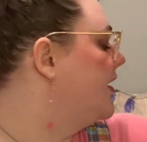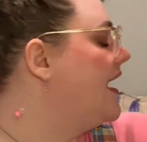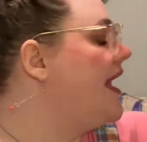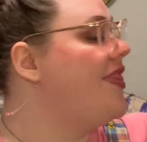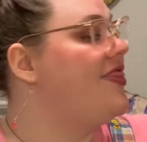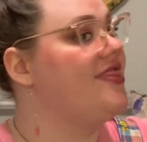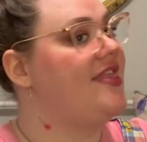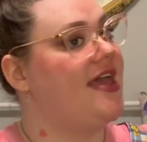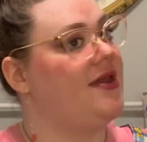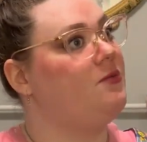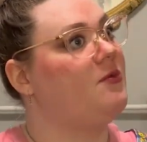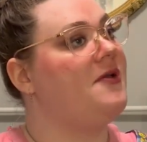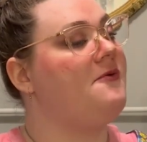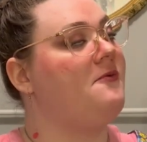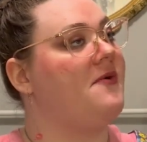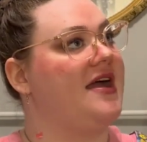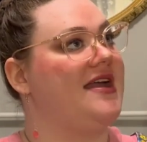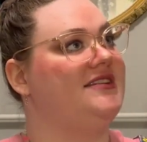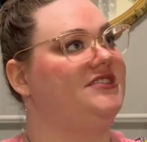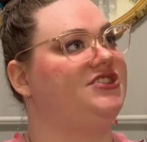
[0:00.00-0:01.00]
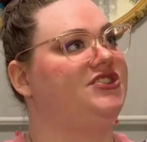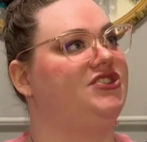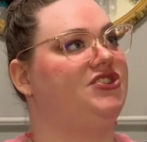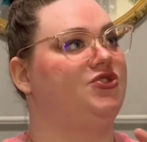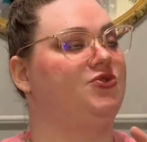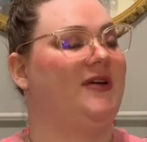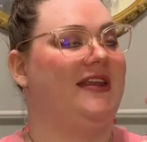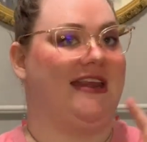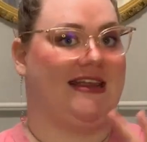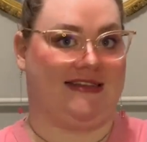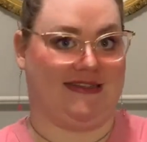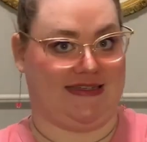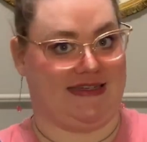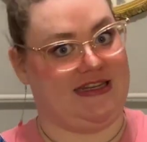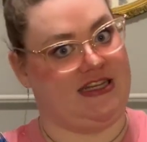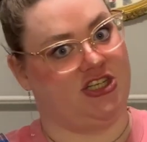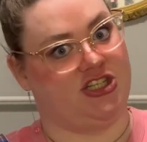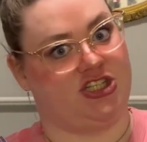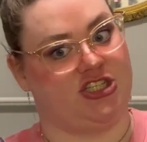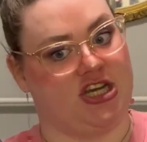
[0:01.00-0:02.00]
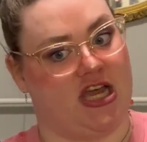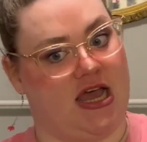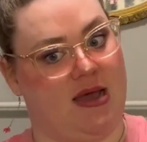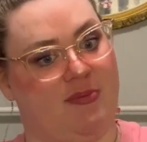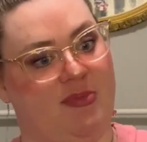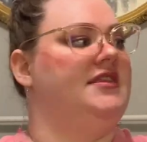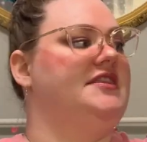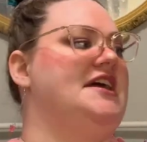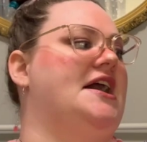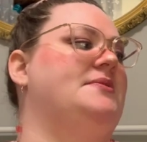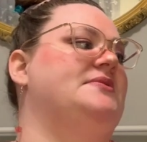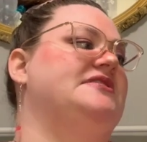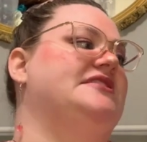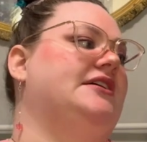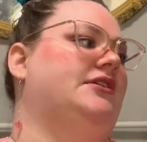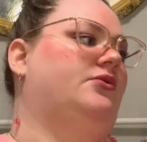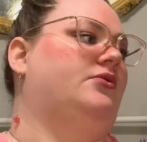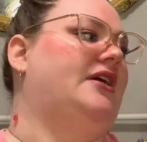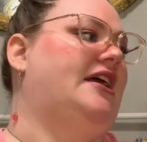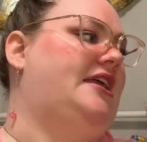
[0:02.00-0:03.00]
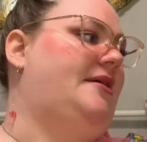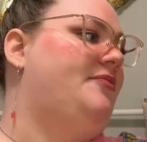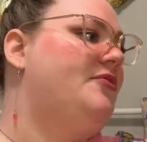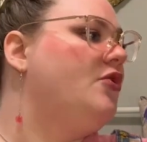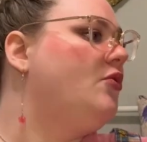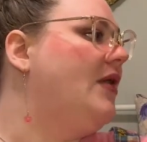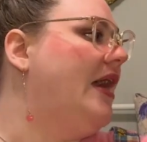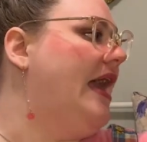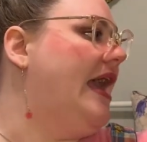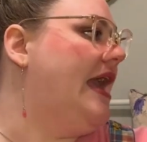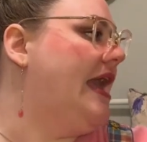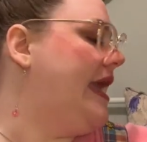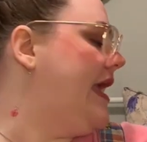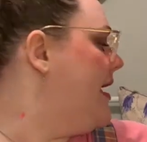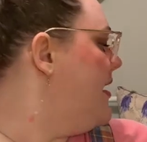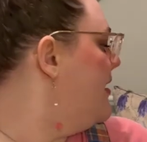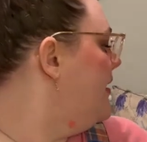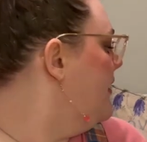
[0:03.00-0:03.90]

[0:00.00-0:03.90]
And then we went to an antique shop that was like right up the way,